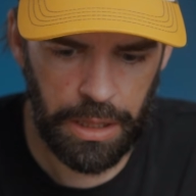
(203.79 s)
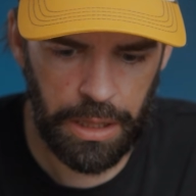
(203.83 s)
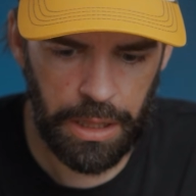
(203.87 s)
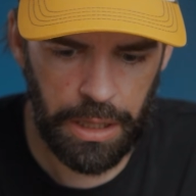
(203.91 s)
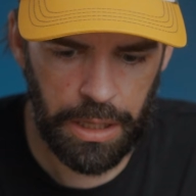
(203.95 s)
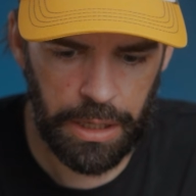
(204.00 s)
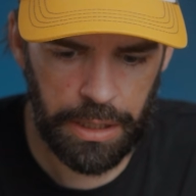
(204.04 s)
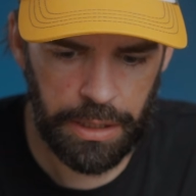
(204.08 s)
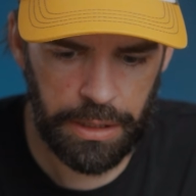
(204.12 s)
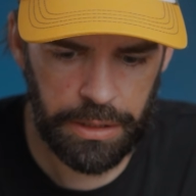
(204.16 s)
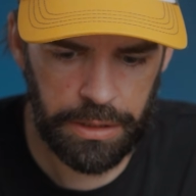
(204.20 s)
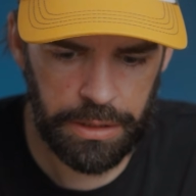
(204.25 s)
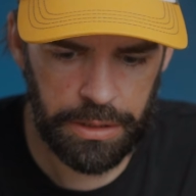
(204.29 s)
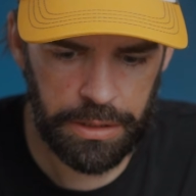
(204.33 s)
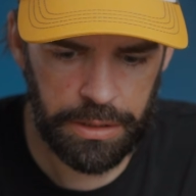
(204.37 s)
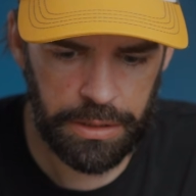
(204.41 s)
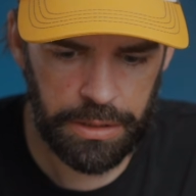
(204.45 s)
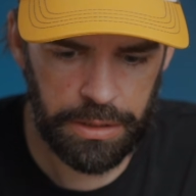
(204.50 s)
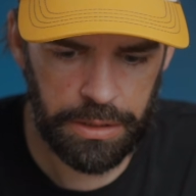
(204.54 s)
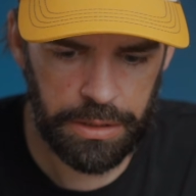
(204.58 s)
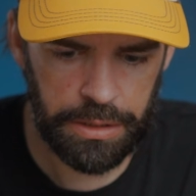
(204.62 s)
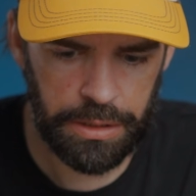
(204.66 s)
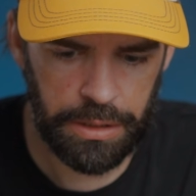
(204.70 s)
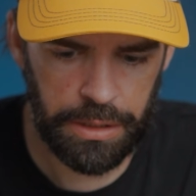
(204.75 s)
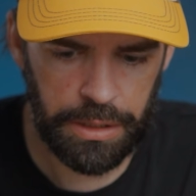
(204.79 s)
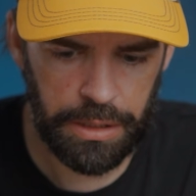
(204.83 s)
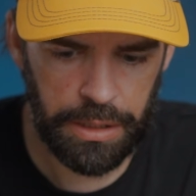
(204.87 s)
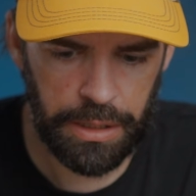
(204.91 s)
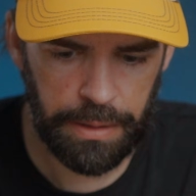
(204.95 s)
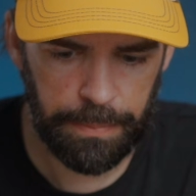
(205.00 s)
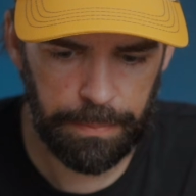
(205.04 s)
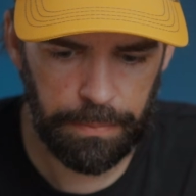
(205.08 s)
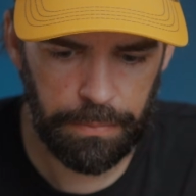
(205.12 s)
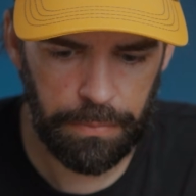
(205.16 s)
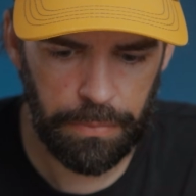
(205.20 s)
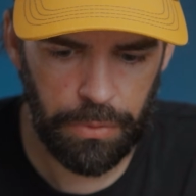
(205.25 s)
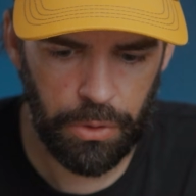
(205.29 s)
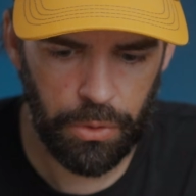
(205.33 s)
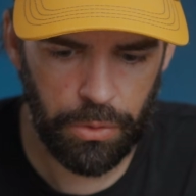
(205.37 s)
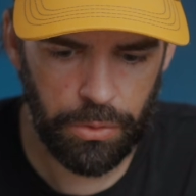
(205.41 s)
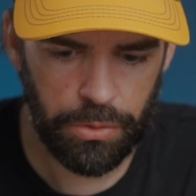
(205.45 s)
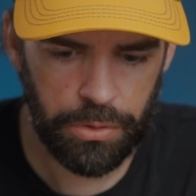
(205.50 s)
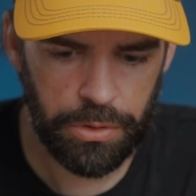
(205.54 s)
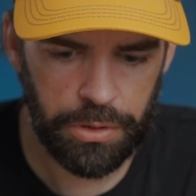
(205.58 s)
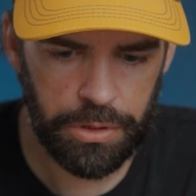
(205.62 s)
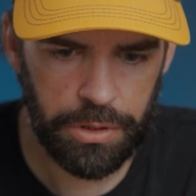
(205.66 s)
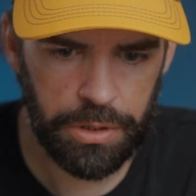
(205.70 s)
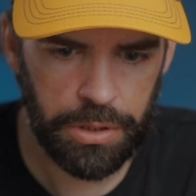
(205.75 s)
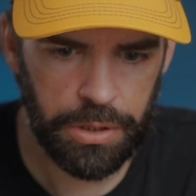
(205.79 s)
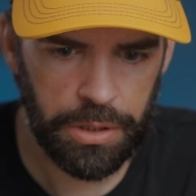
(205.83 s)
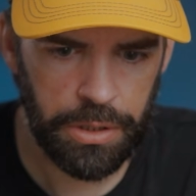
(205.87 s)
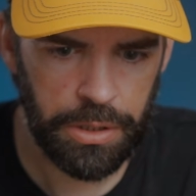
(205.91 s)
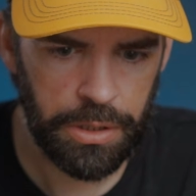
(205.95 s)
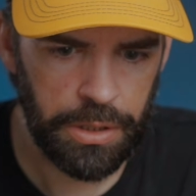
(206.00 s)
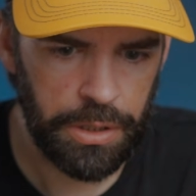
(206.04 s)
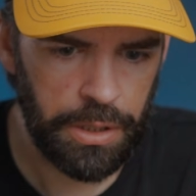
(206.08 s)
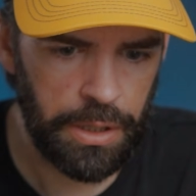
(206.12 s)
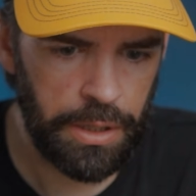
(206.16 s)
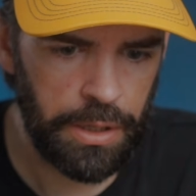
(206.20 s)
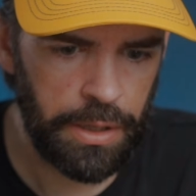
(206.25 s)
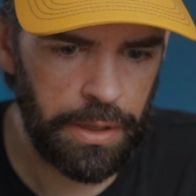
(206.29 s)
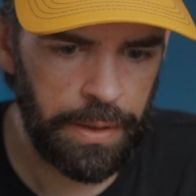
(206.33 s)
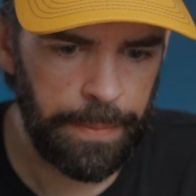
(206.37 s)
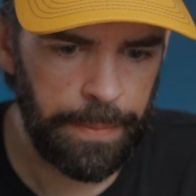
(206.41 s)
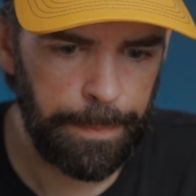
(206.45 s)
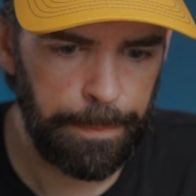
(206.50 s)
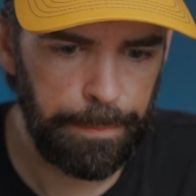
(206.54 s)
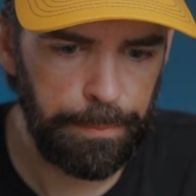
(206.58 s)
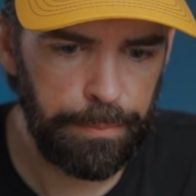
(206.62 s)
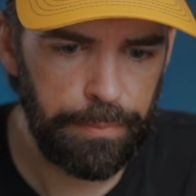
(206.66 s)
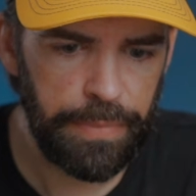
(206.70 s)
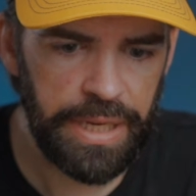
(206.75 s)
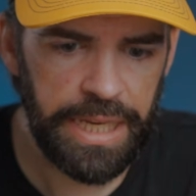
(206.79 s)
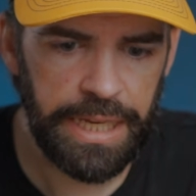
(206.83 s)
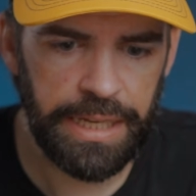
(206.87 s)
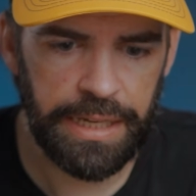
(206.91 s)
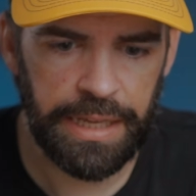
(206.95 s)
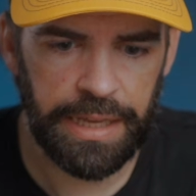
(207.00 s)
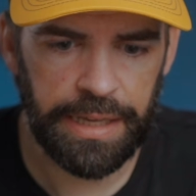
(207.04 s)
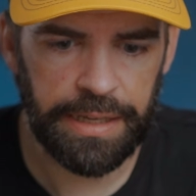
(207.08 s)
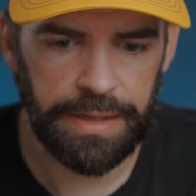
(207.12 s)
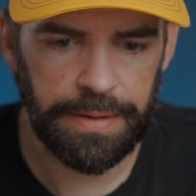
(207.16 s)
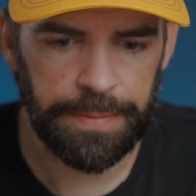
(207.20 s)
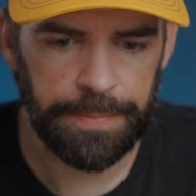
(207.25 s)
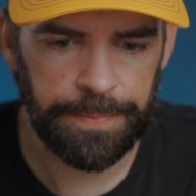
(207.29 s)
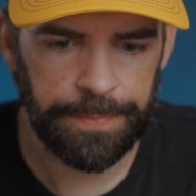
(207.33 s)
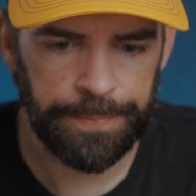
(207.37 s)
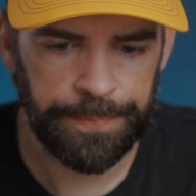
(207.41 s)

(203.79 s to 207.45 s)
Lightning bolt. Meaning.